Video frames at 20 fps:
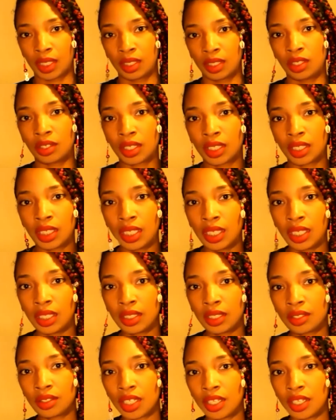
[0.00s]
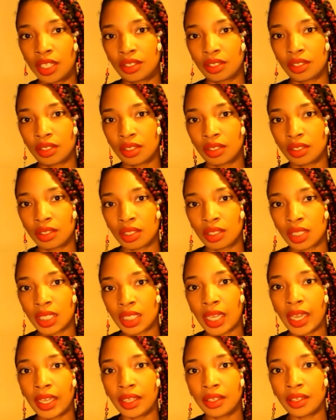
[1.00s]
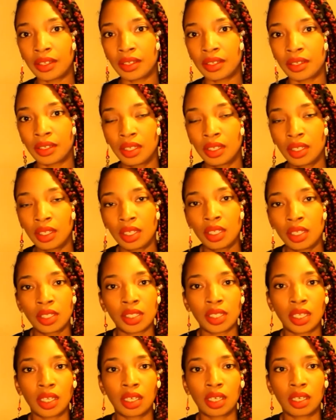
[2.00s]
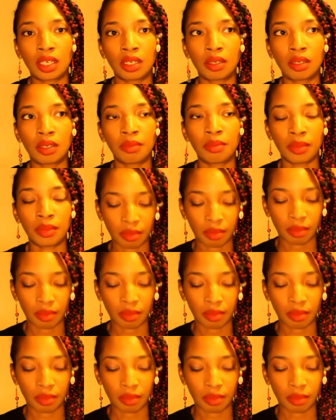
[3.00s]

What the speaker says: kit to change your tire, some